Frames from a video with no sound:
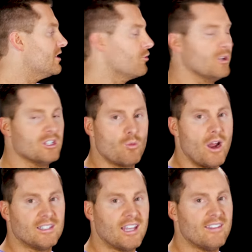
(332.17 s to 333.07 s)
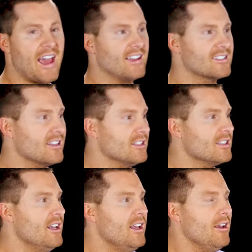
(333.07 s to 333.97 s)
And the reason why I say that is because
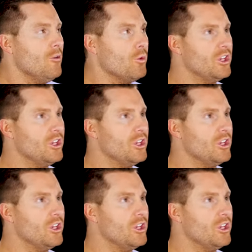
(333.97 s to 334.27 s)
when